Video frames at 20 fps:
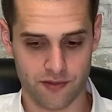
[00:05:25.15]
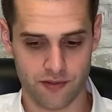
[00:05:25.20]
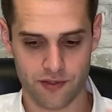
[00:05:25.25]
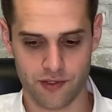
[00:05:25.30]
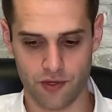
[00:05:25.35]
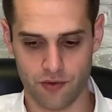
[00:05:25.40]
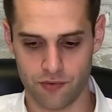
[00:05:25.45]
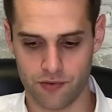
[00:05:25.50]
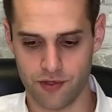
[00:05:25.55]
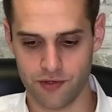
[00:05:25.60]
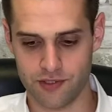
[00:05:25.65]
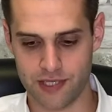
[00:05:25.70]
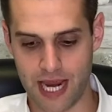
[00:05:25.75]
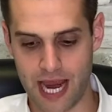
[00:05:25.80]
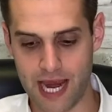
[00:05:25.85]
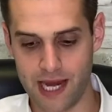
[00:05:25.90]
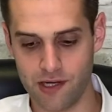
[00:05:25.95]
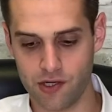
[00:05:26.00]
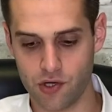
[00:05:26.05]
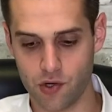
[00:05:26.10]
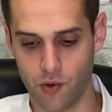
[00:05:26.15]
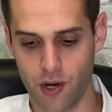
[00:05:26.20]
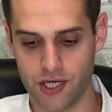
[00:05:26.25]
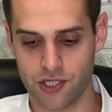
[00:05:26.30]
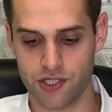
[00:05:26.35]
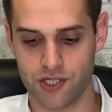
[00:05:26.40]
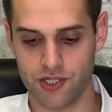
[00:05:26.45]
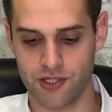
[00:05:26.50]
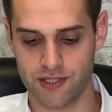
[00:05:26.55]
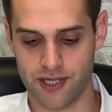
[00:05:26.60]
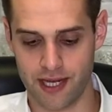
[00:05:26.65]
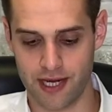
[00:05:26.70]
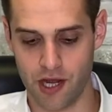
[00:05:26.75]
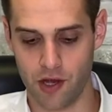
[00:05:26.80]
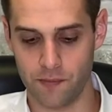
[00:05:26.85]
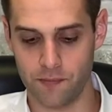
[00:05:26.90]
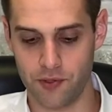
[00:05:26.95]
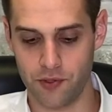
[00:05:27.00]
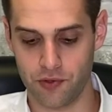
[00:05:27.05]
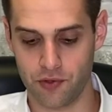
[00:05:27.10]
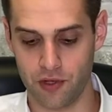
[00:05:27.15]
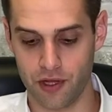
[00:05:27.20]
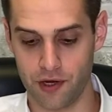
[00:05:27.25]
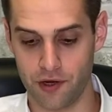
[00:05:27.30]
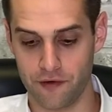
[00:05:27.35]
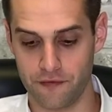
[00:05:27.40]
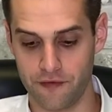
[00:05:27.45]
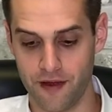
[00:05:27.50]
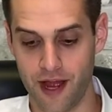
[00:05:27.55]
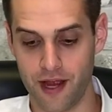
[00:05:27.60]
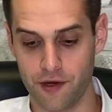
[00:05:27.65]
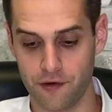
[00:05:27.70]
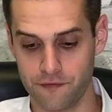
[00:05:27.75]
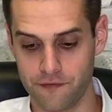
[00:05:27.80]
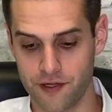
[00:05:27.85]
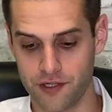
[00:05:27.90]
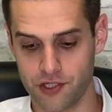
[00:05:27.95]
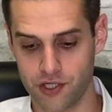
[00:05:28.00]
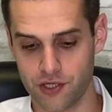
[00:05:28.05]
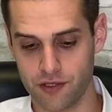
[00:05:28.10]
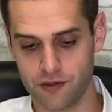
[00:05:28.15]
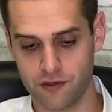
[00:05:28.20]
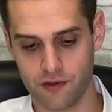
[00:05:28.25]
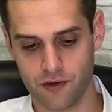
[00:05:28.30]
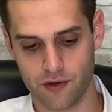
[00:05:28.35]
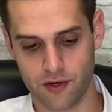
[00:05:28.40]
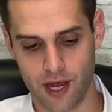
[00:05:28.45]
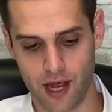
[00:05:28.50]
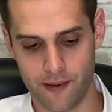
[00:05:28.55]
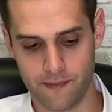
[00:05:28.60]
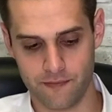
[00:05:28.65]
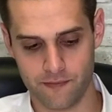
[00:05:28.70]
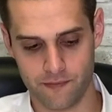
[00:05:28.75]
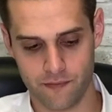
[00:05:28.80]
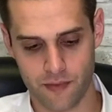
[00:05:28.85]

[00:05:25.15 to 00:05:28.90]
So there's eight questions that help you clarify your vision, okay?